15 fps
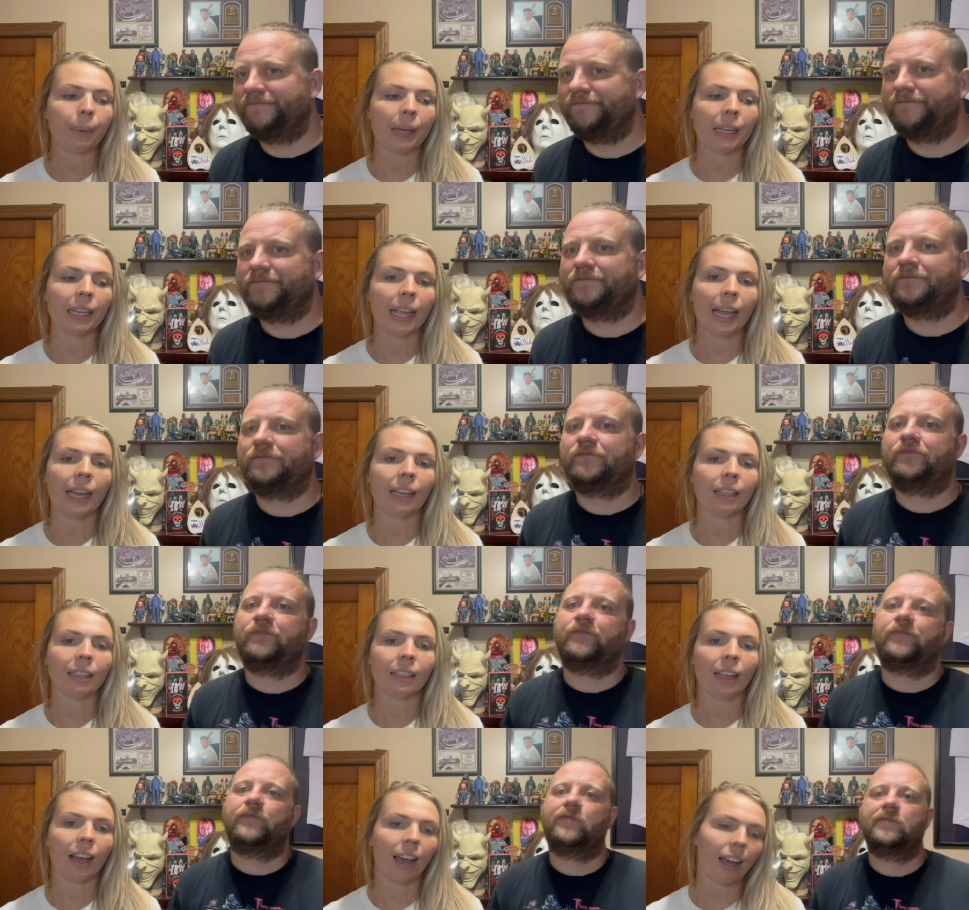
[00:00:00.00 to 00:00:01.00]
Speaker 1: but yeah,
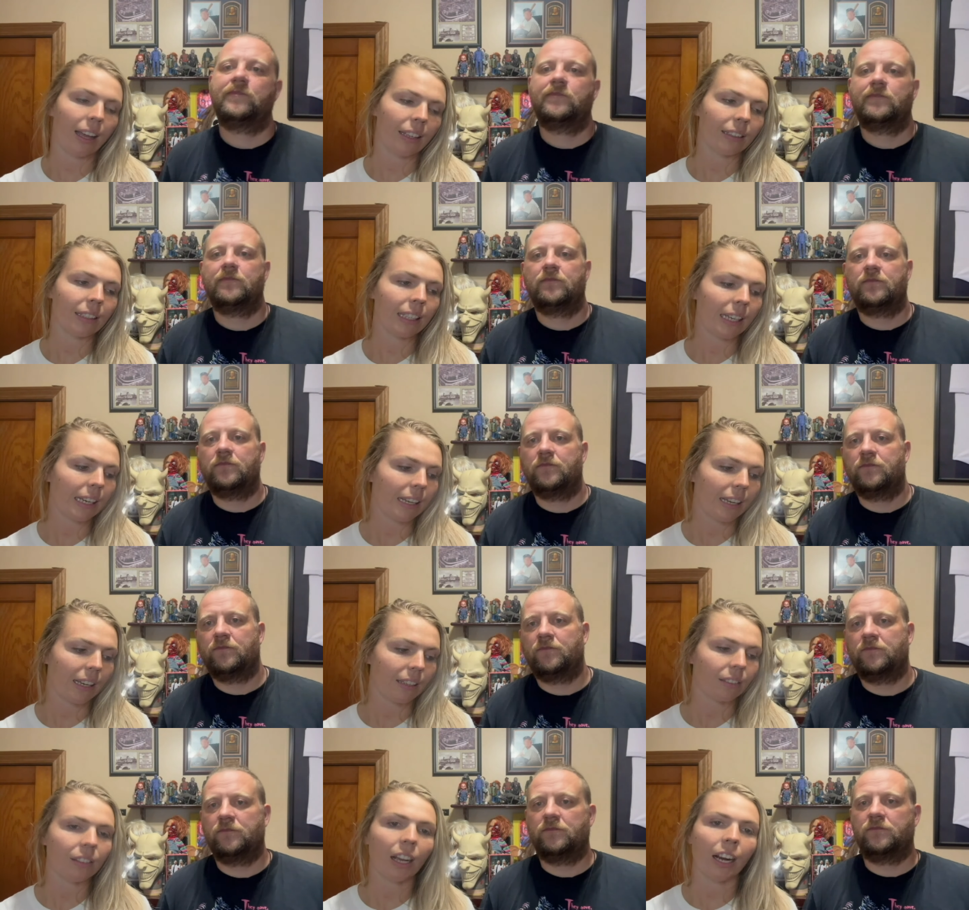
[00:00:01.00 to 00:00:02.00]
uh,
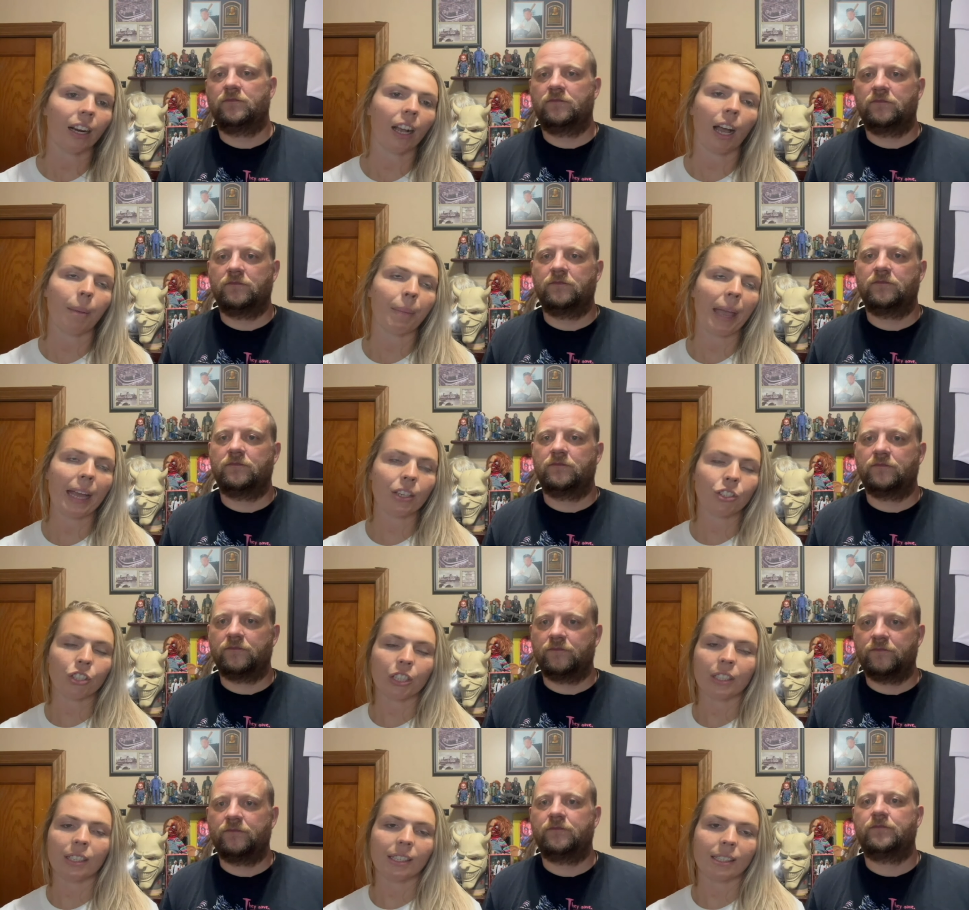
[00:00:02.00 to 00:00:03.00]
Lydia or um,
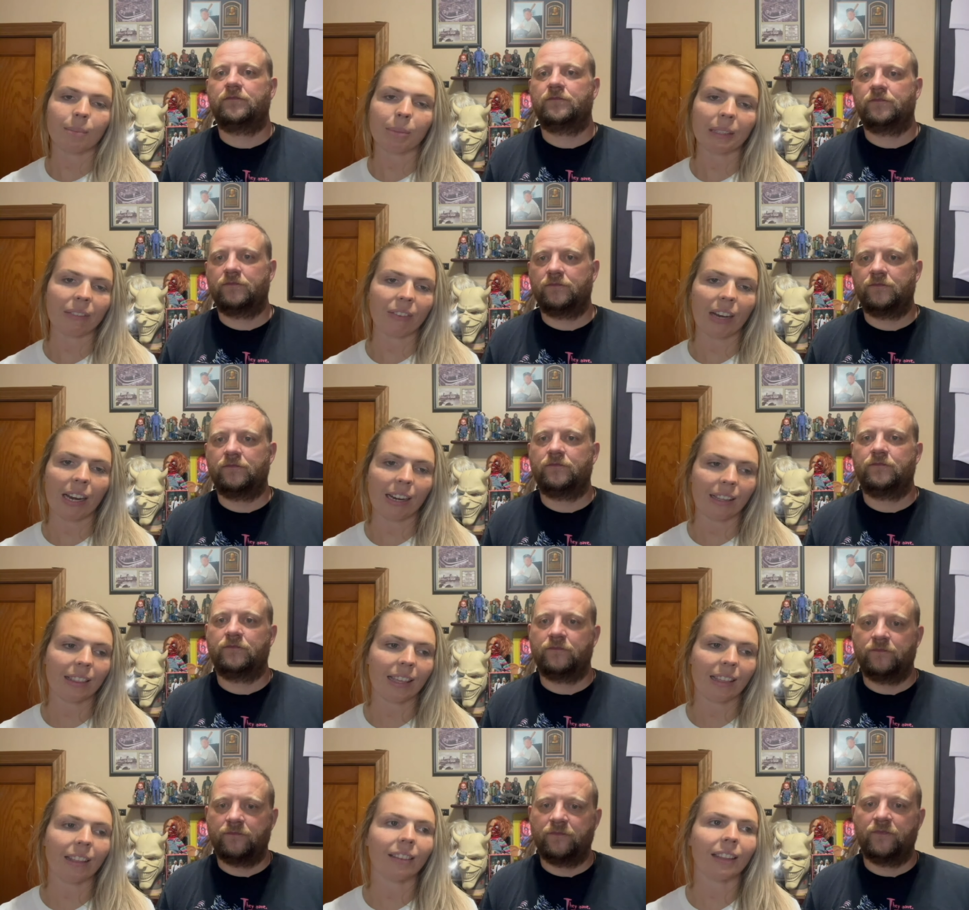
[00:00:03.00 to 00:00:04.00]
Astrid doesn't believe in
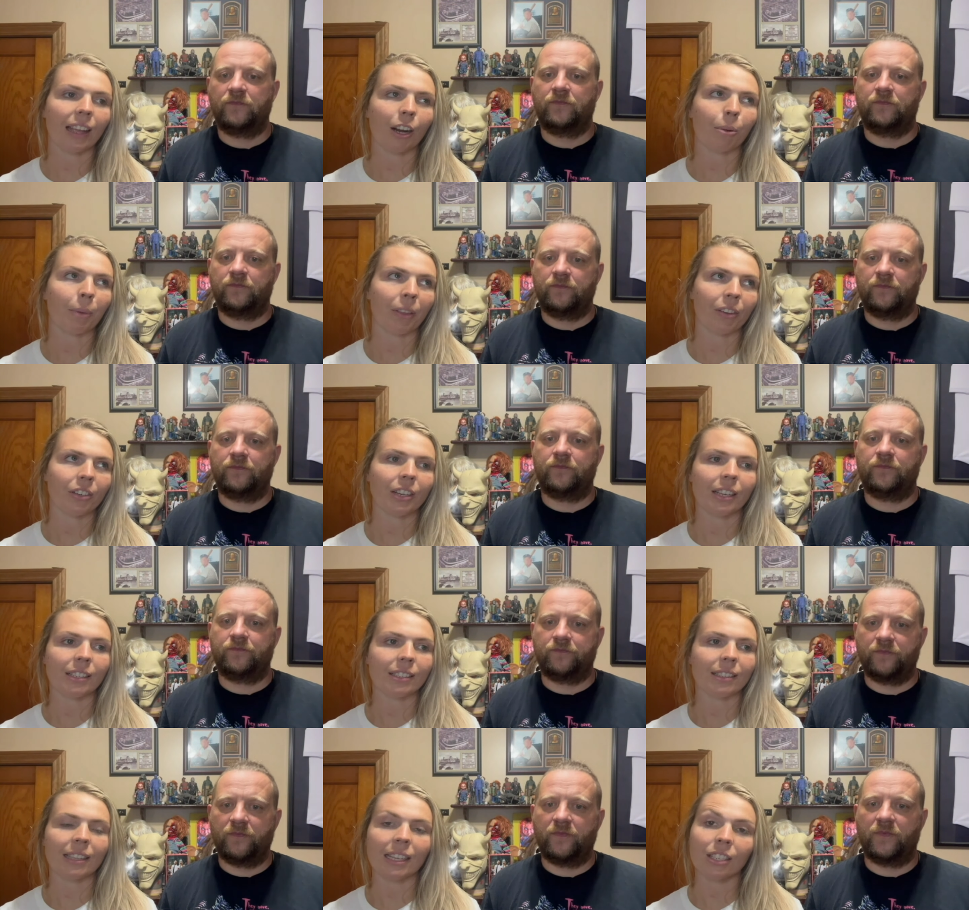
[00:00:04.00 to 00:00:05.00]
anything that her mother
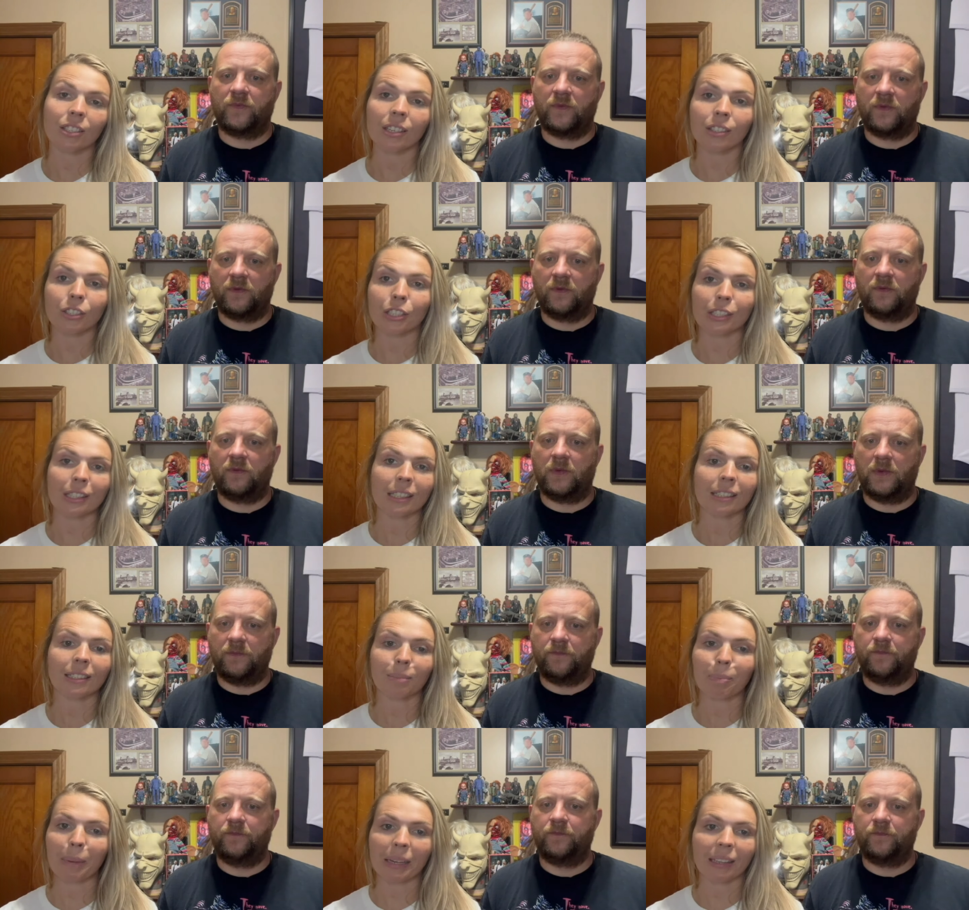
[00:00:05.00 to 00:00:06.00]
does and thinks that she's
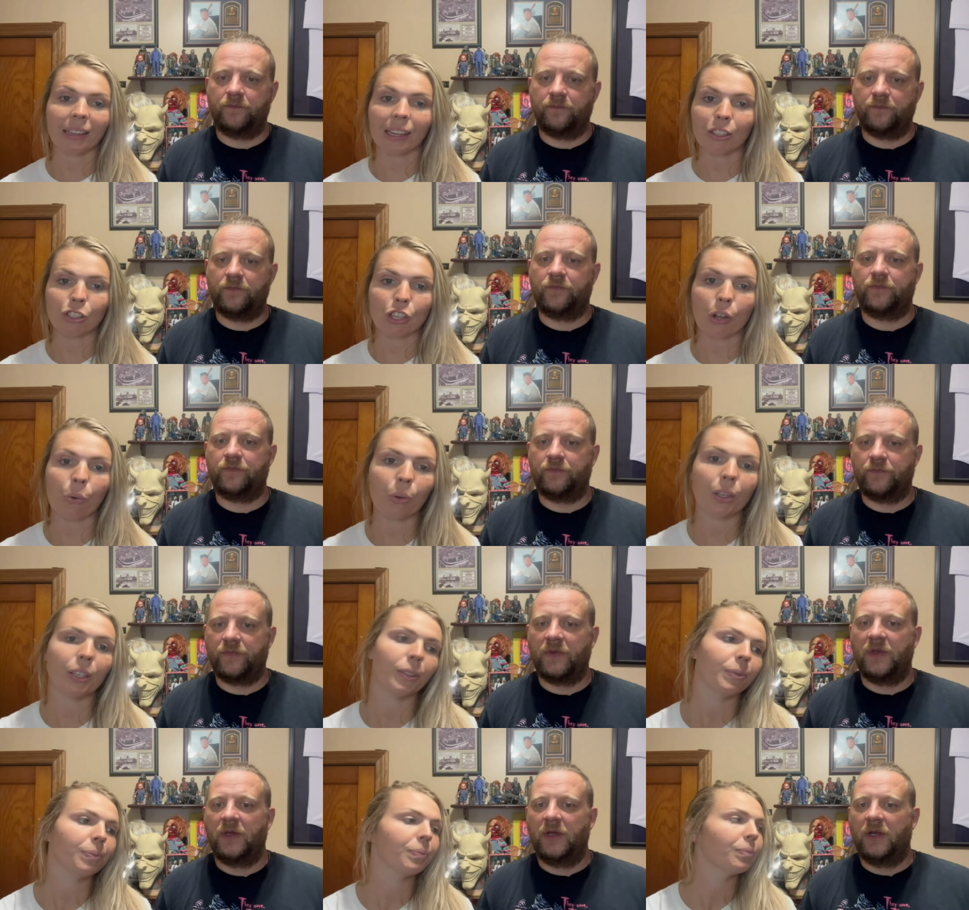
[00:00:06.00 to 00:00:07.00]
this big like joke.
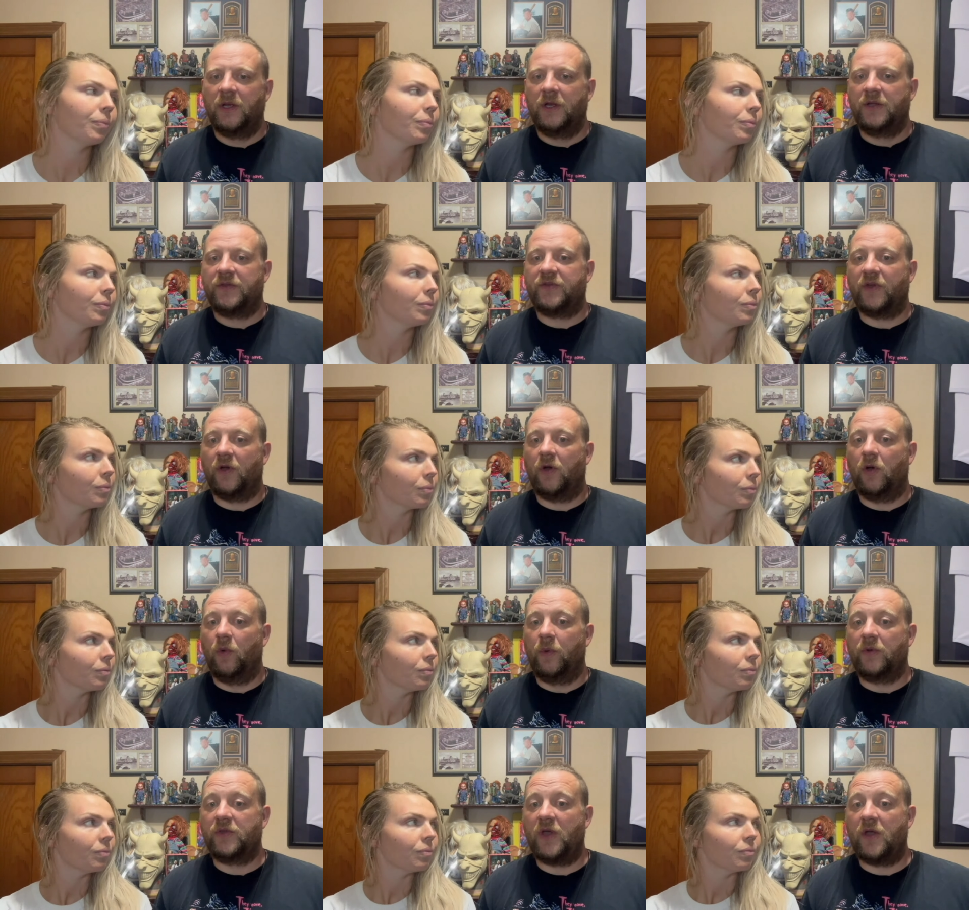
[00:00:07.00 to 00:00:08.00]
So
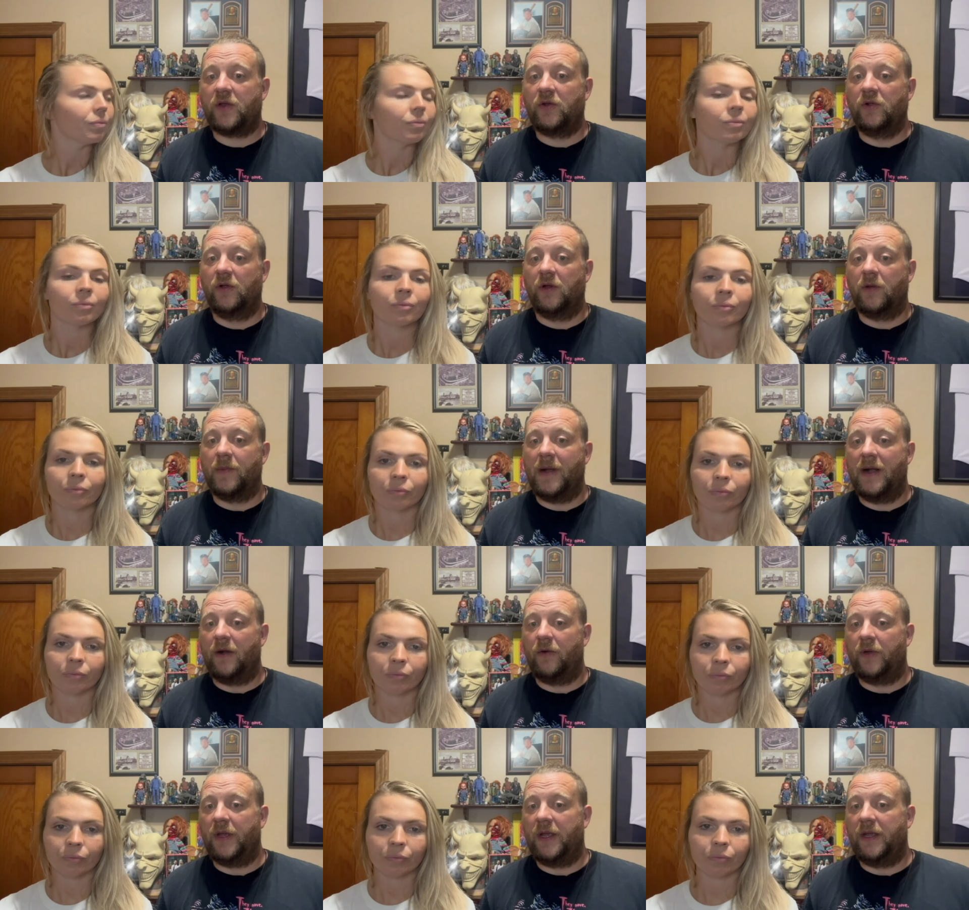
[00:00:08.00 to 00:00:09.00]
we were talking earlier
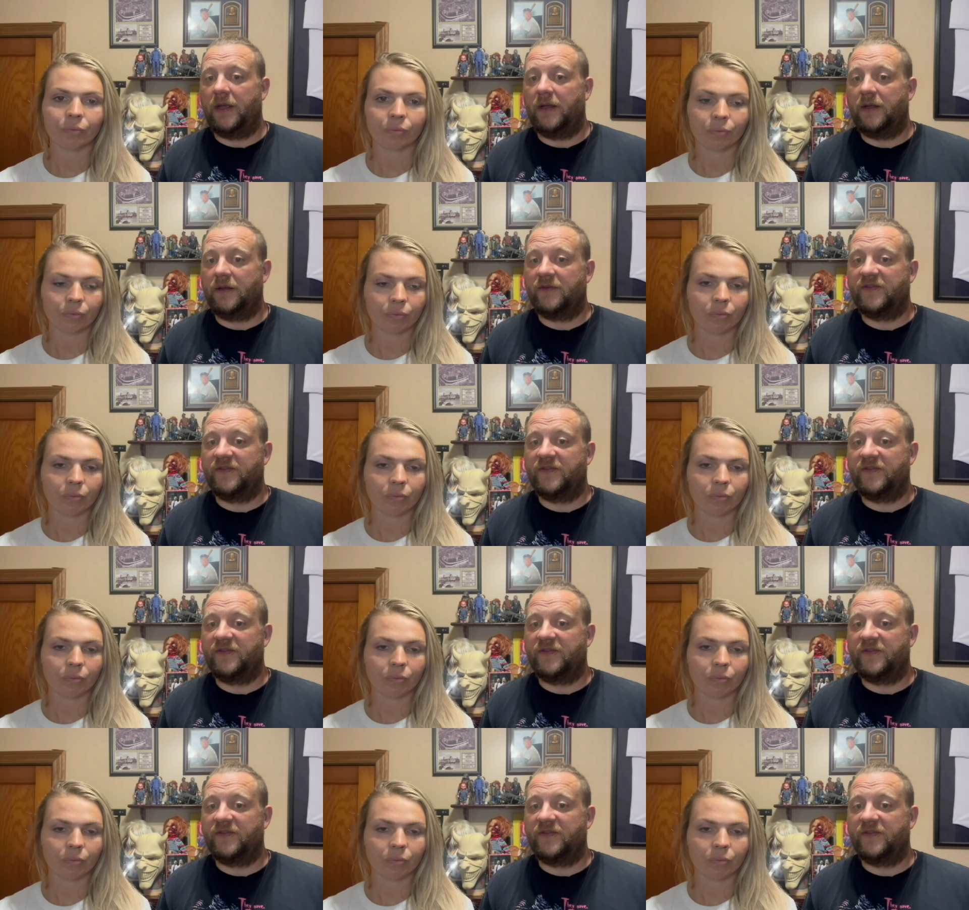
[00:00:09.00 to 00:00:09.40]
about a